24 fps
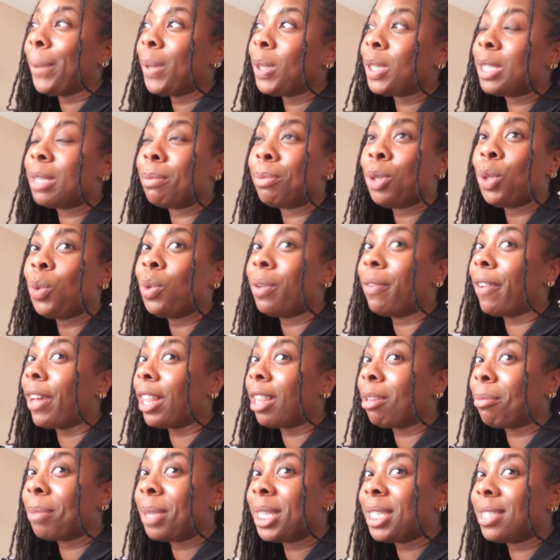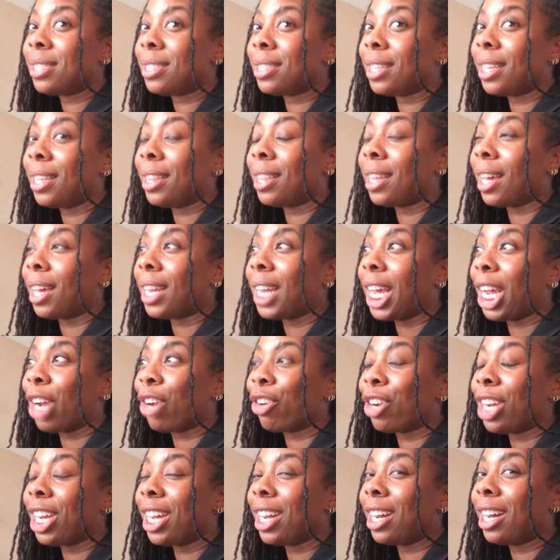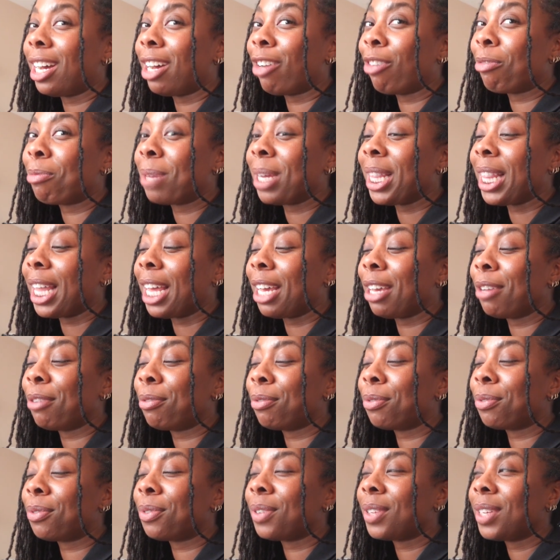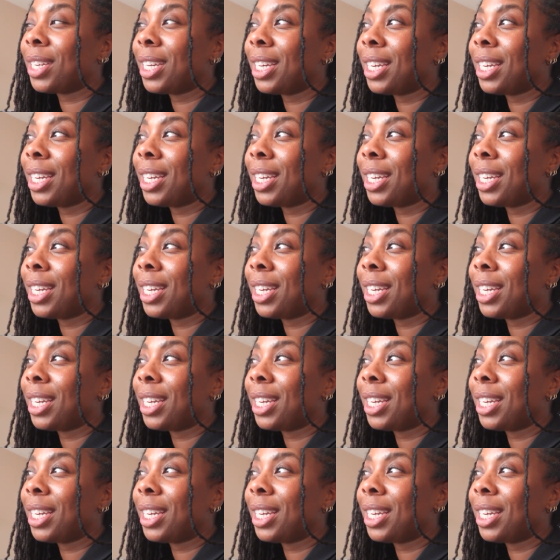Some new developments in that area of my life,